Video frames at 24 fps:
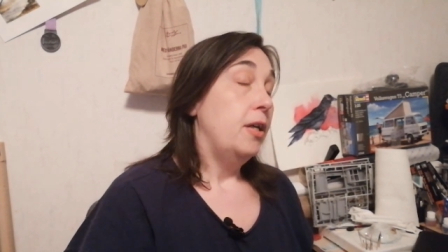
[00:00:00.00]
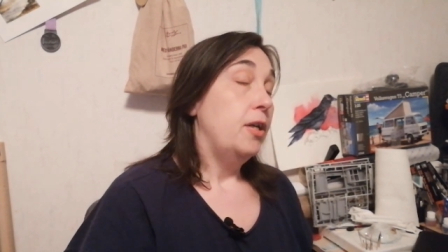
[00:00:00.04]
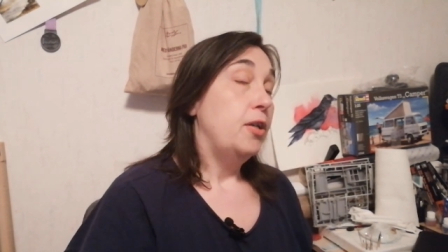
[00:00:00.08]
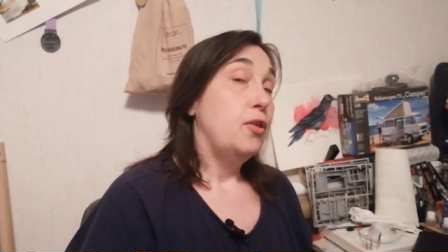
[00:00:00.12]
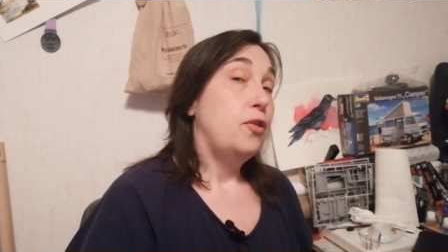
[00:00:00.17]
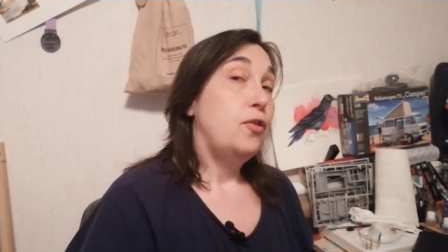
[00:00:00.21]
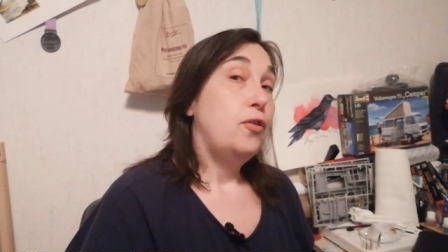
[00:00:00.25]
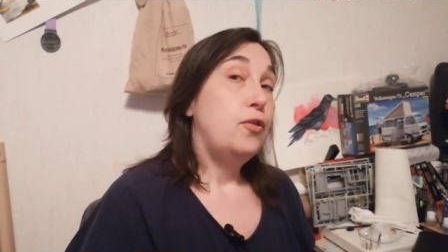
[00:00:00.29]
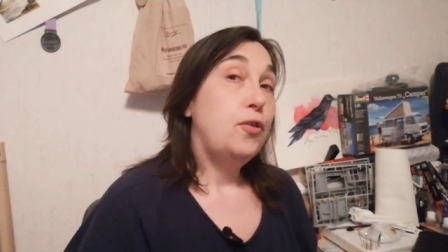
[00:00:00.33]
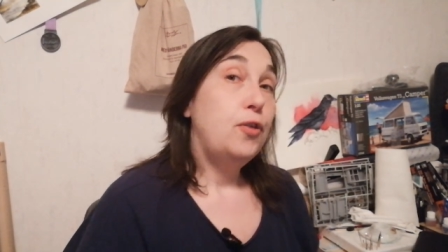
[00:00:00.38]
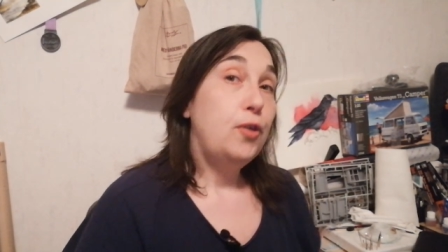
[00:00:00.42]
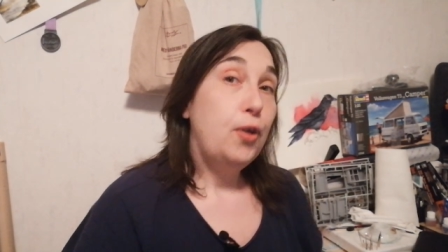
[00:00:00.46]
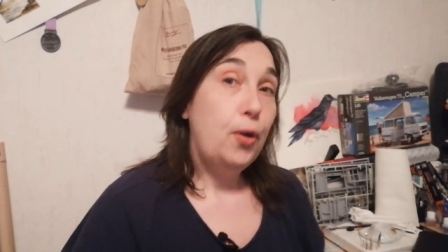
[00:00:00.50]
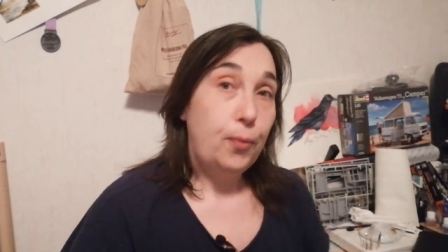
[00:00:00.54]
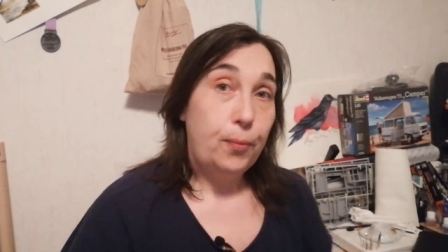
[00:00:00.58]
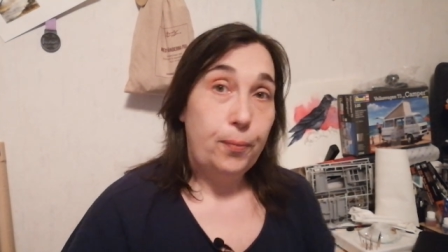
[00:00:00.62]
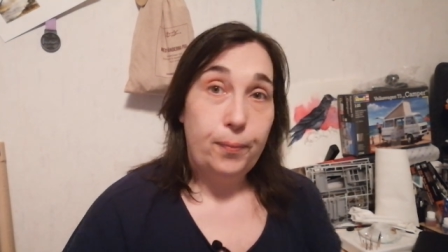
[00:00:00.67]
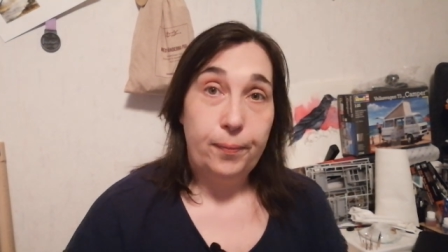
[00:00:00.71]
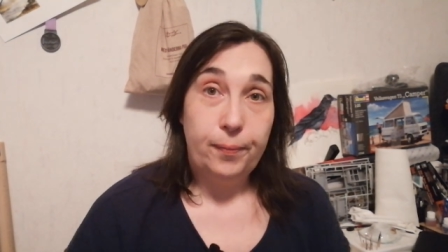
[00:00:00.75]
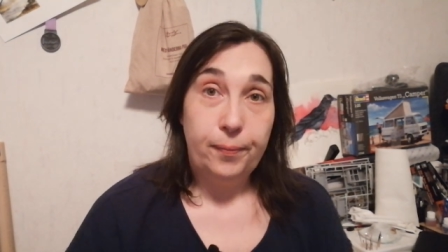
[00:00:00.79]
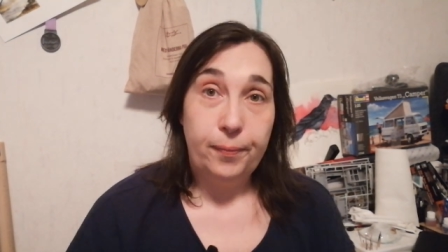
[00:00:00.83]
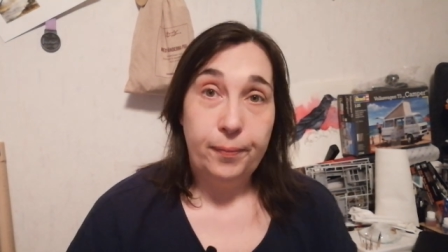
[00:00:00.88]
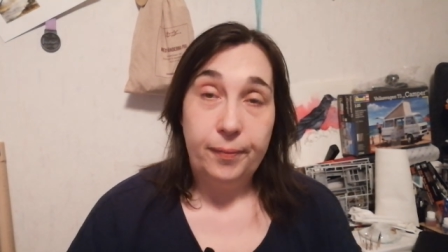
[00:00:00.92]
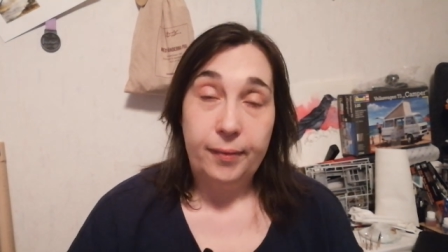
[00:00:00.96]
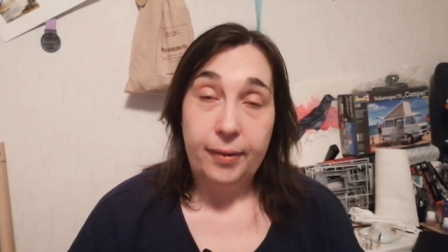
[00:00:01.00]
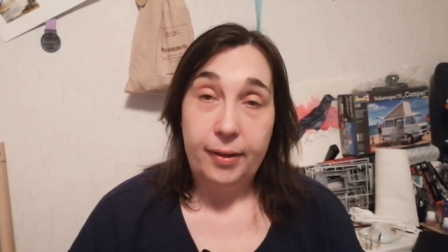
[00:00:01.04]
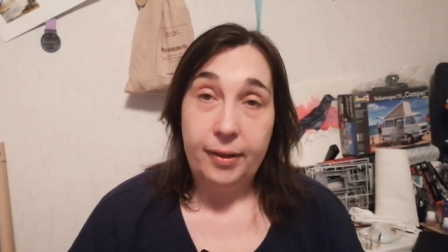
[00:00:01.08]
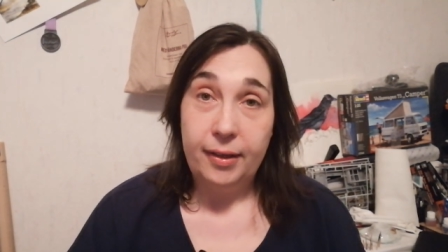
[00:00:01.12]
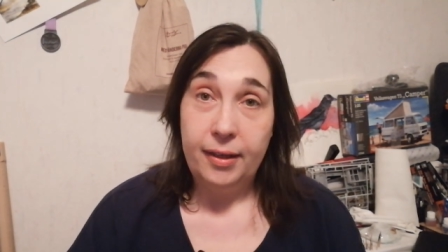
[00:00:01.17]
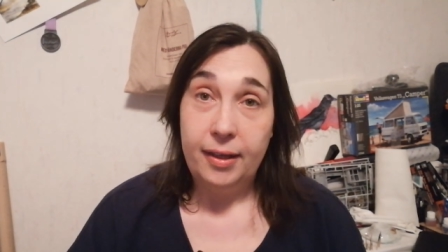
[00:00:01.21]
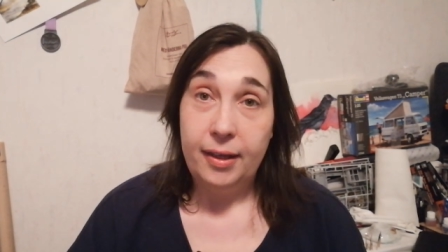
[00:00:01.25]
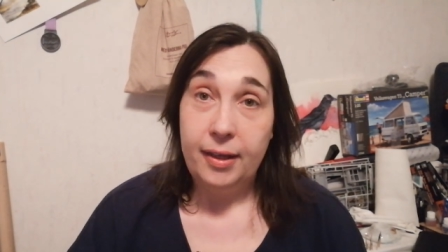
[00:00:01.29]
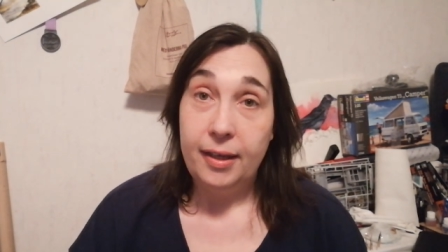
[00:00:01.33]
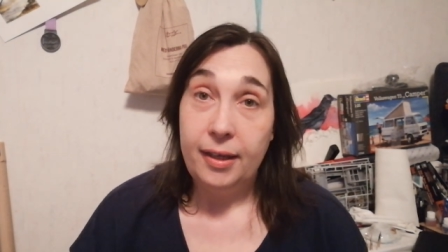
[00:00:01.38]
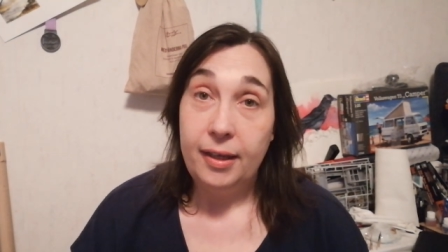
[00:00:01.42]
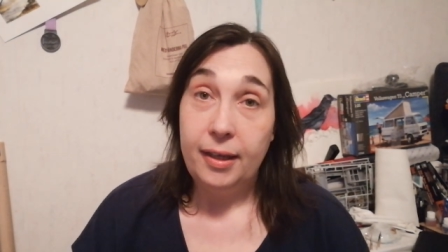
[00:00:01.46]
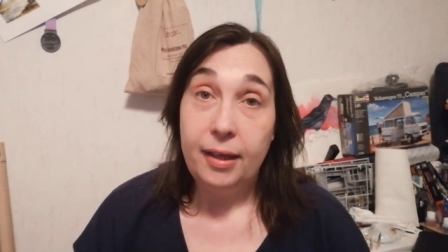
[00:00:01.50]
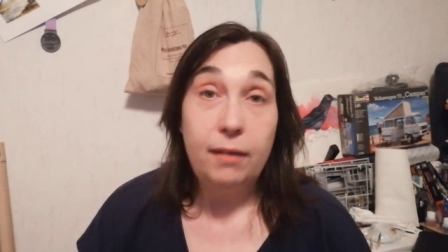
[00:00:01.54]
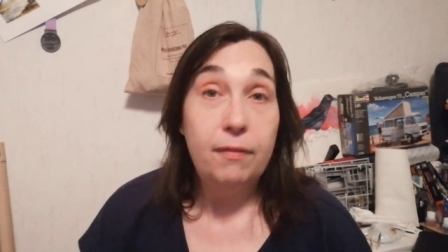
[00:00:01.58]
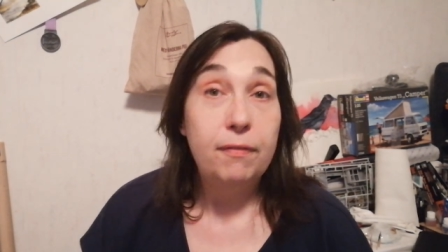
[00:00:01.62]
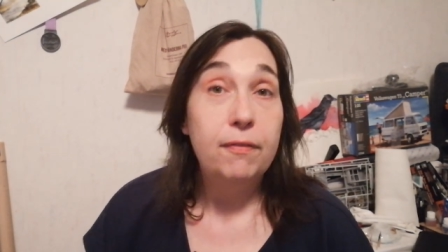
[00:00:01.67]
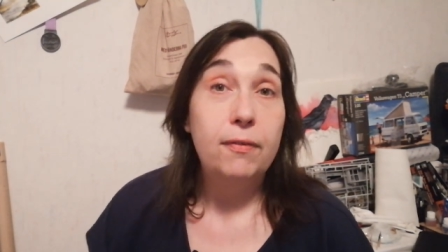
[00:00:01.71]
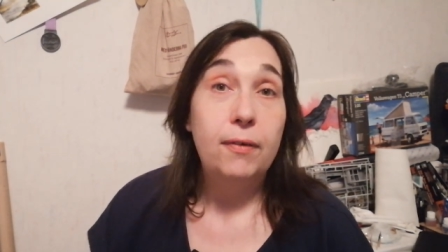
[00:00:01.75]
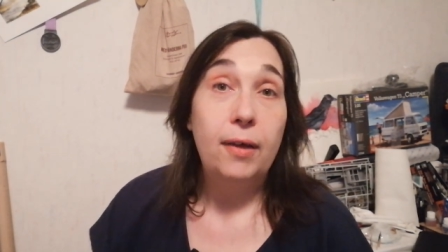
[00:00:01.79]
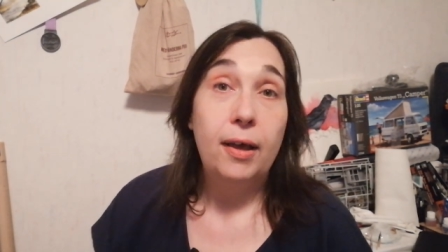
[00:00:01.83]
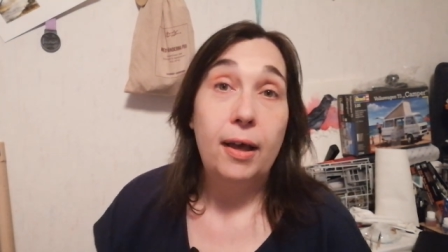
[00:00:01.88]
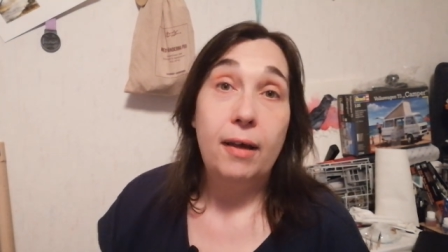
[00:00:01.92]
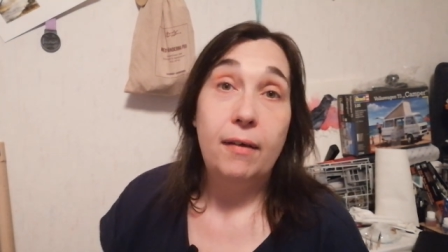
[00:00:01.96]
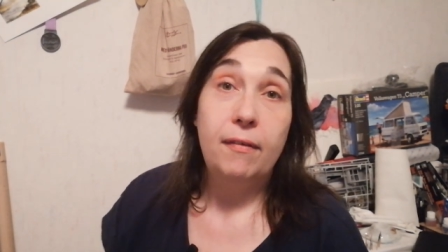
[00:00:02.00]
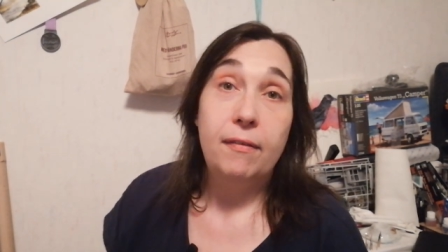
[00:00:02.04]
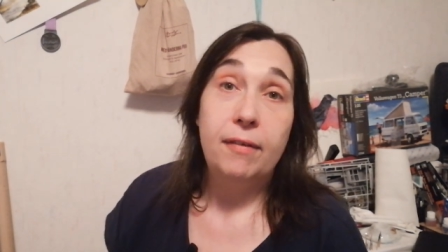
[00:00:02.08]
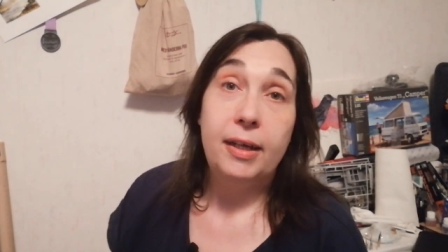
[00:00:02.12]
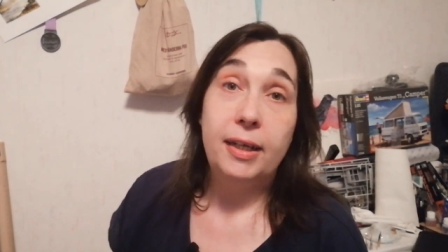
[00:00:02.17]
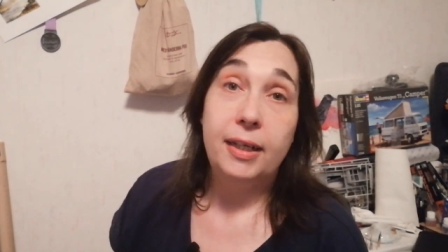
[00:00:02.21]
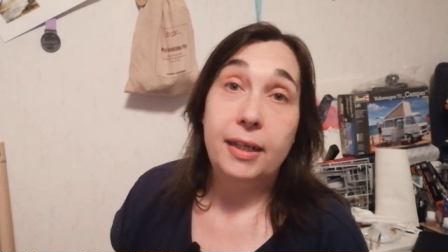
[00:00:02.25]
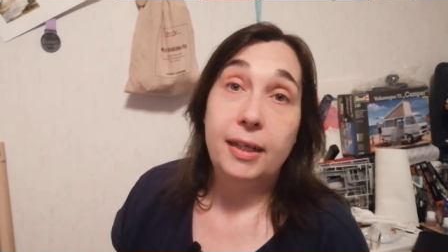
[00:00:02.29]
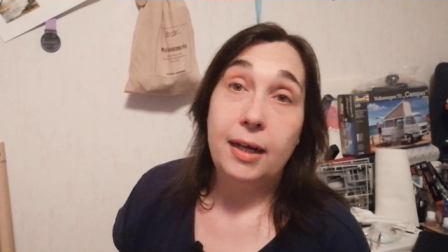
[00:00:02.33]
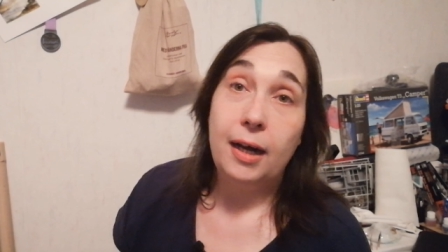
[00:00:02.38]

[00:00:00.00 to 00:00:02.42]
So, if you have any